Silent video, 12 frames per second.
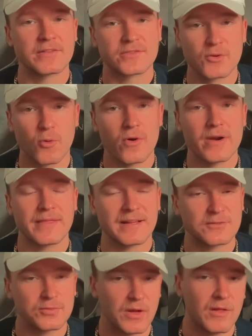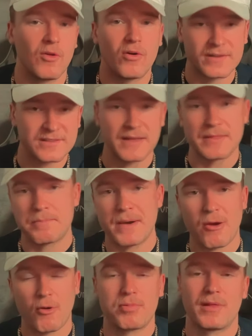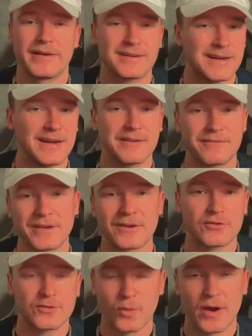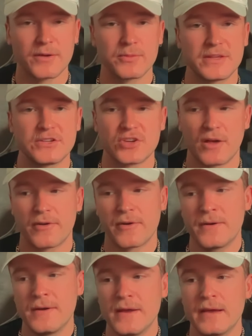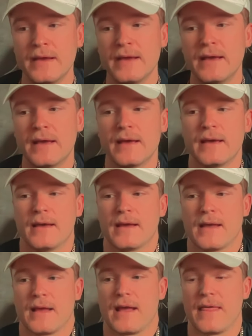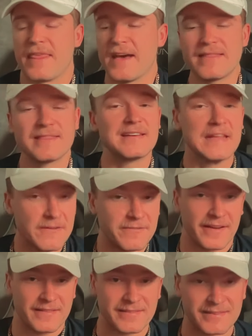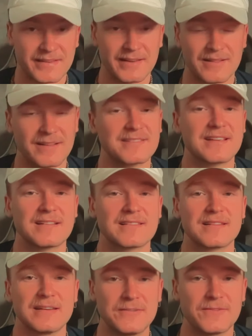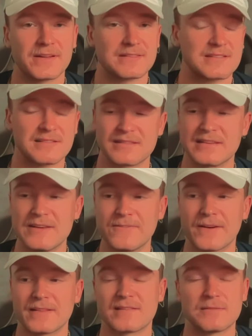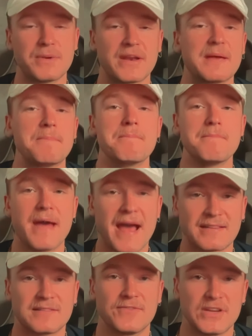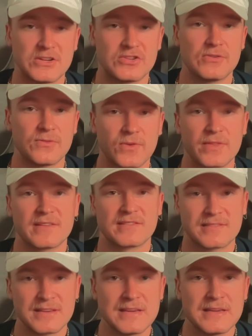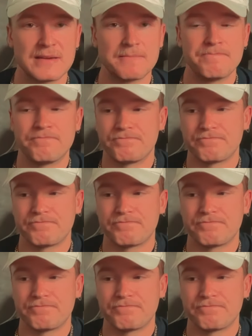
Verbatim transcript: scoring, that's alongside the power play, kind of intertwined with each other. And then the defense. Let's get to the defense, because the defense has been a massive issue for this team.